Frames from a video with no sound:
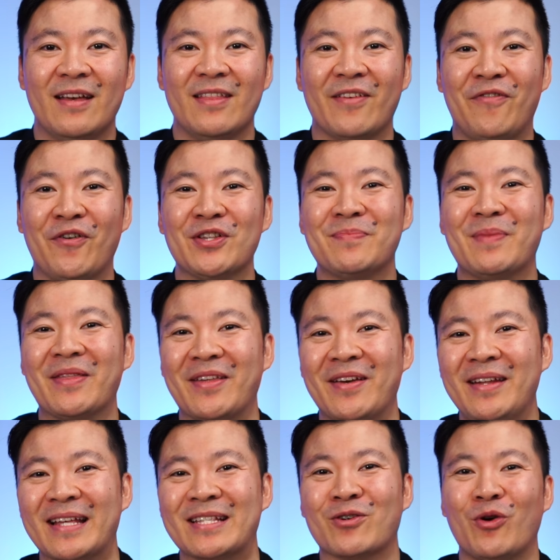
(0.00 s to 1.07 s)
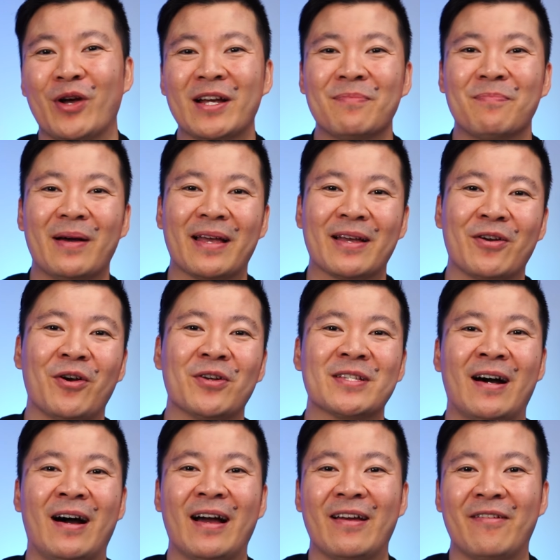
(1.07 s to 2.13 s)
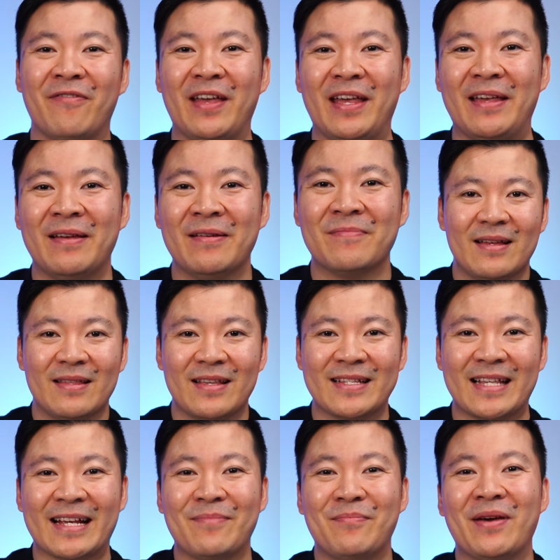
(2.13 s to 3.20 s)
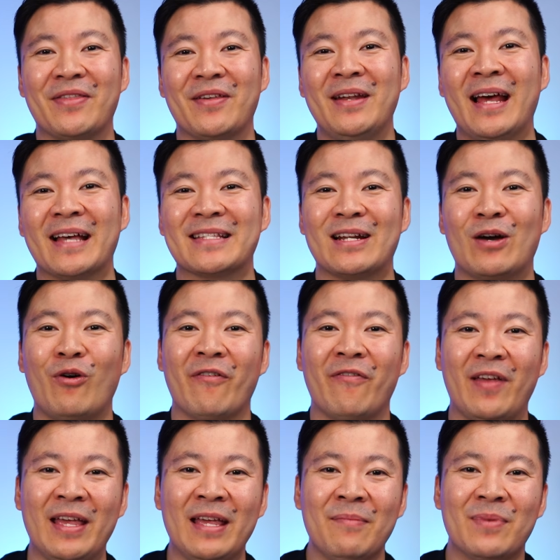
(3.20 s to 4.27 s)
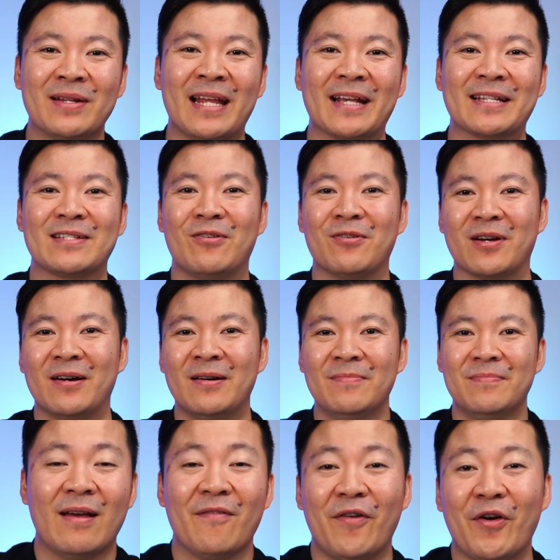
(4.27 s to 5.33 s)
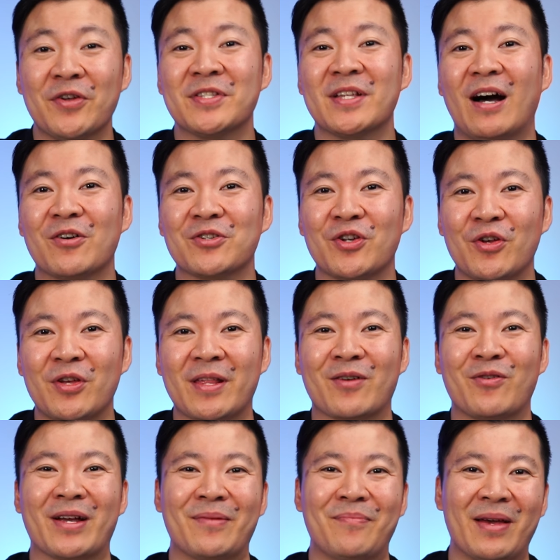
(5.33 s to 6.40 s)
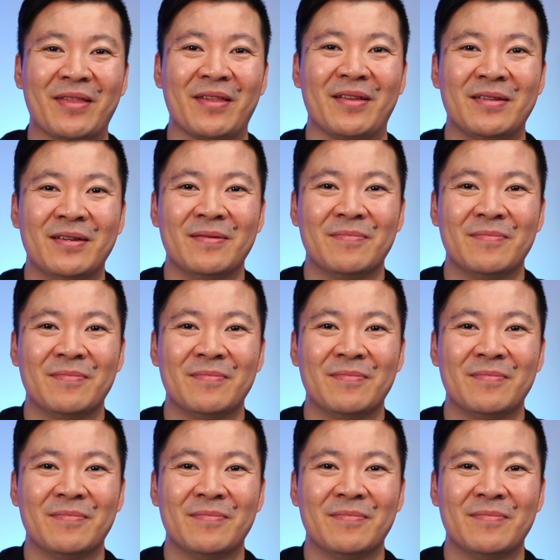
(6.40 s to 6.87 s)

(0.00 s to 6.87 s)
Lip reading: The first method is quick but incurs a higher fee. The second method has a lower fee but takes longer. First, I'll show you the quicker method.